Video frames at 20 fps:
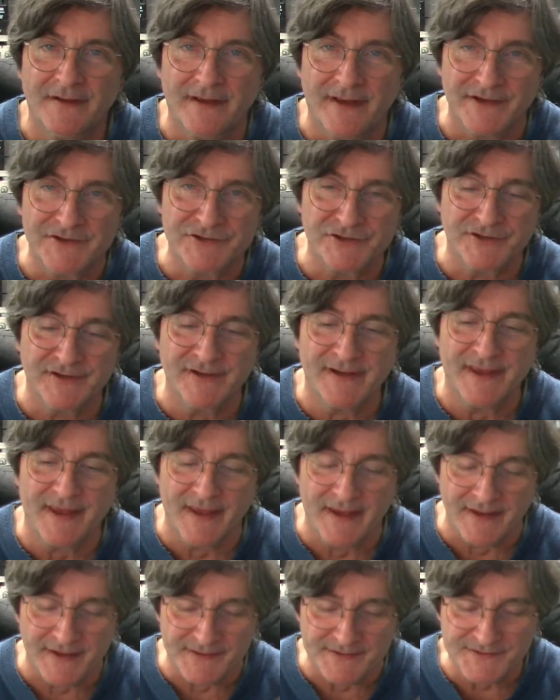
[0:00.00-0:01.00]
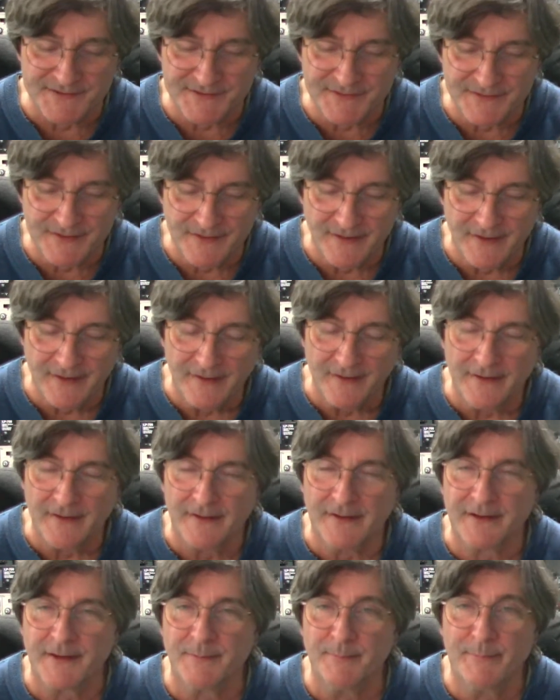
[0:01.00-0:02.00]
actually has
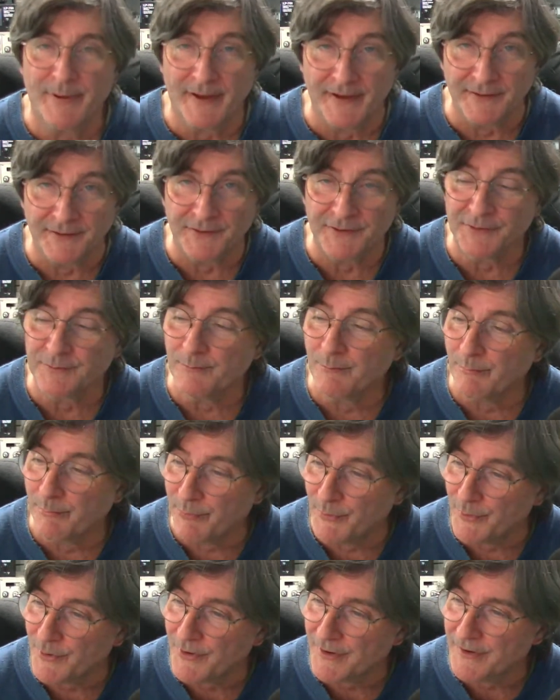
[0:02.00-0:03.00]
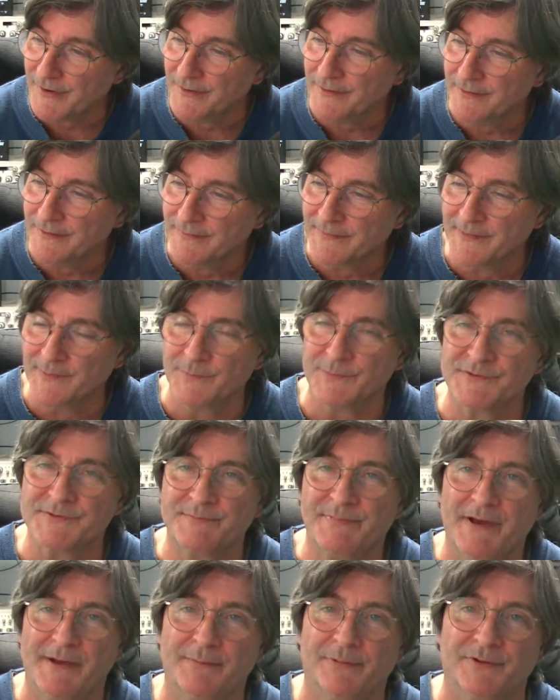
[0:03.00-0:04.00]
a companion book that was
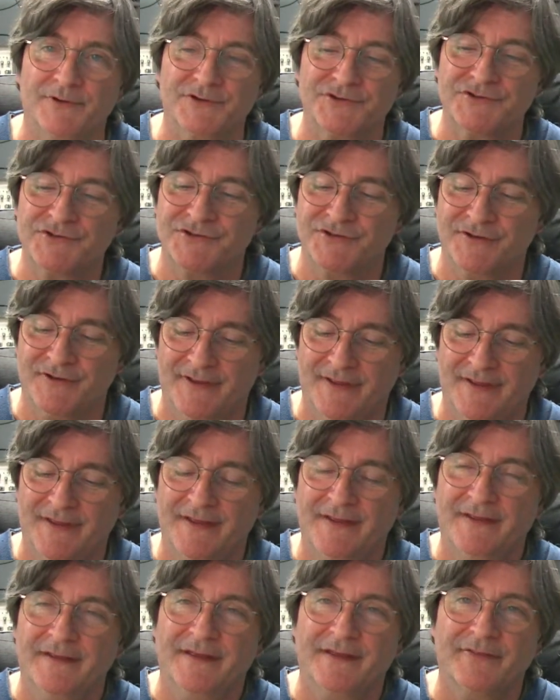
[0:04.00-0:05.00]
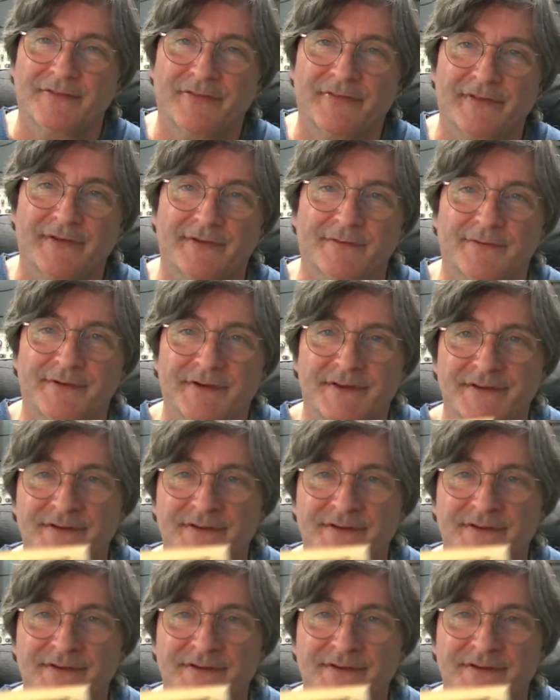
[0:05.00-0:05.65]
published, and there it